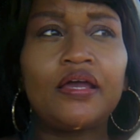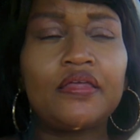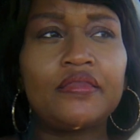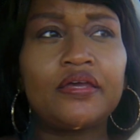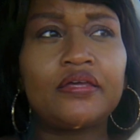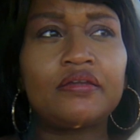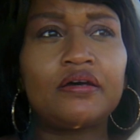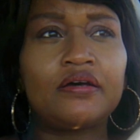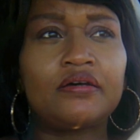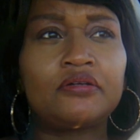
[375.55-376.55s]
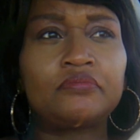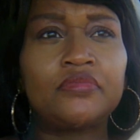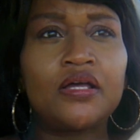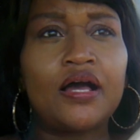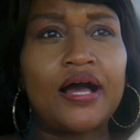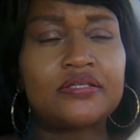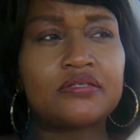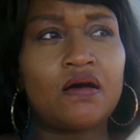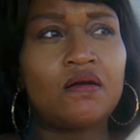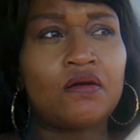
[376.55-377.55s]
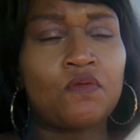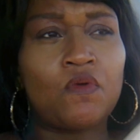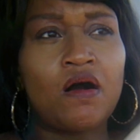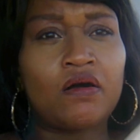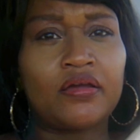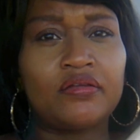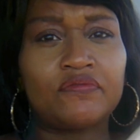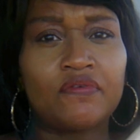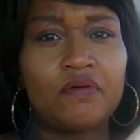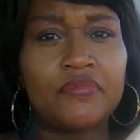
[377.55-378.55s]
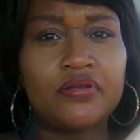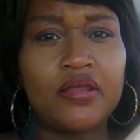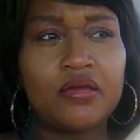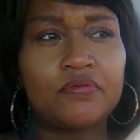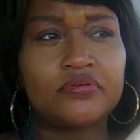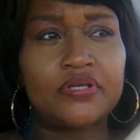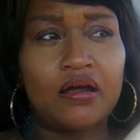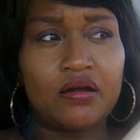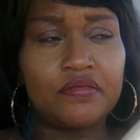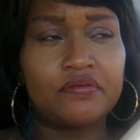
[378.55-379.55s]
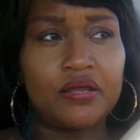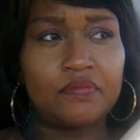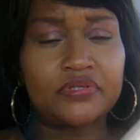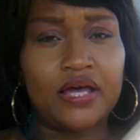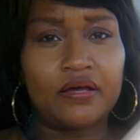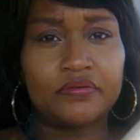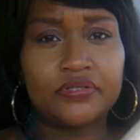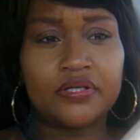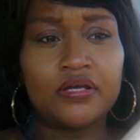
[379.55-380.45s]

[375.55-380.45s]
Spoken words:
And then I saw her walking from our other neighbor's house